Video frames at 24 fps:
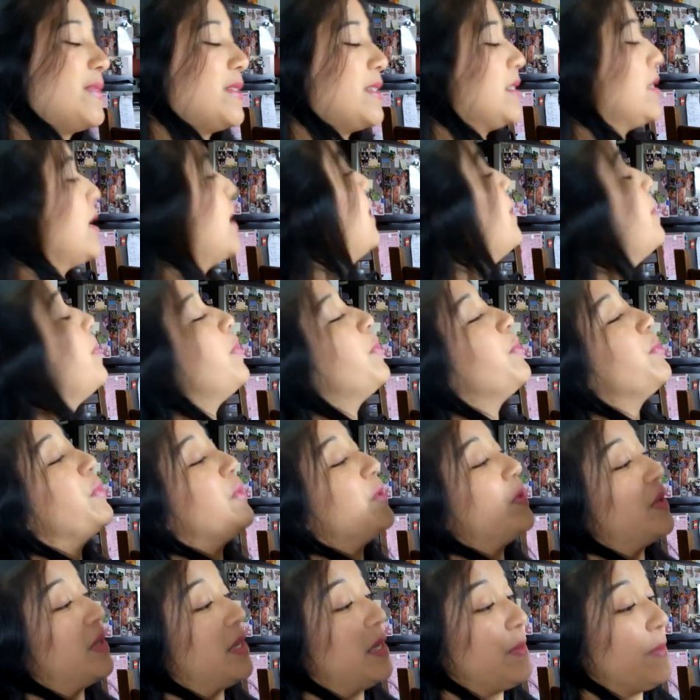Stop
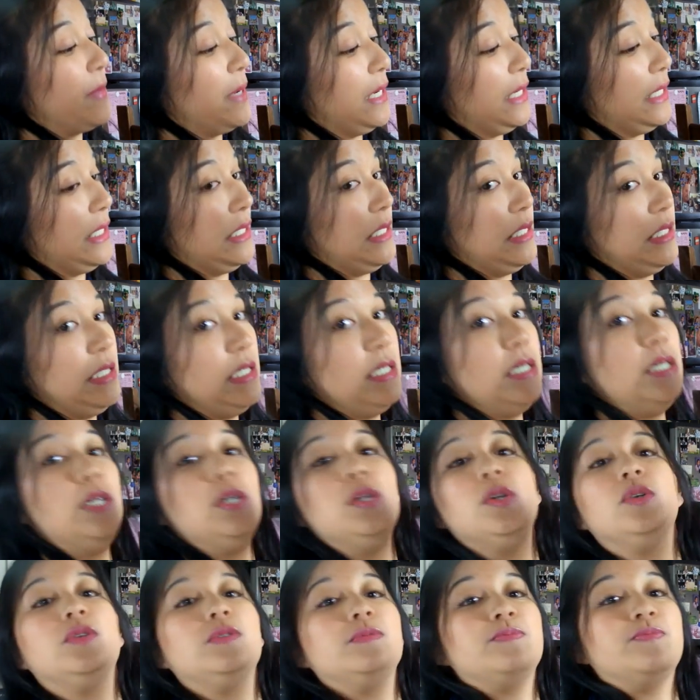pulling my
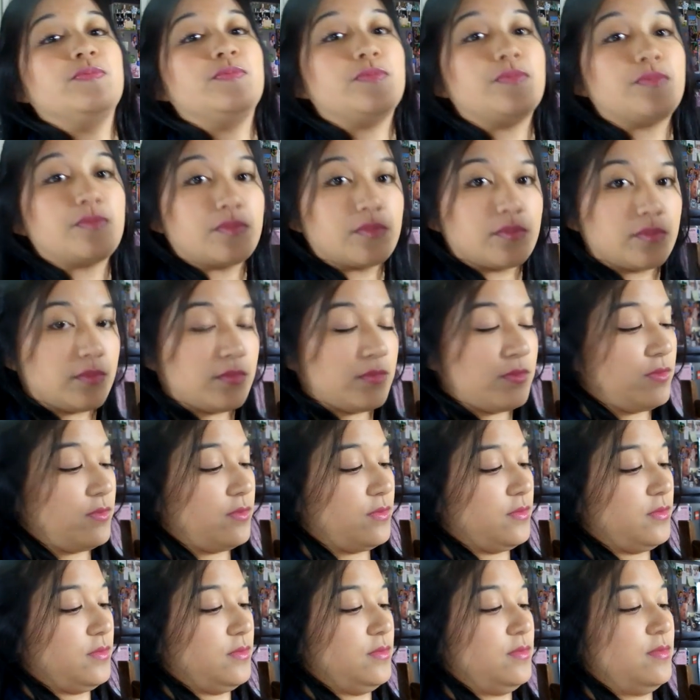hair.
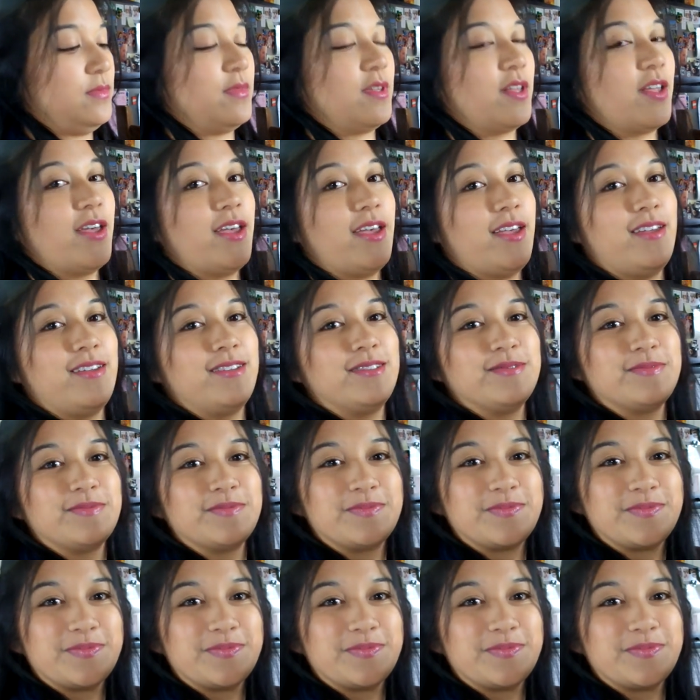Okay.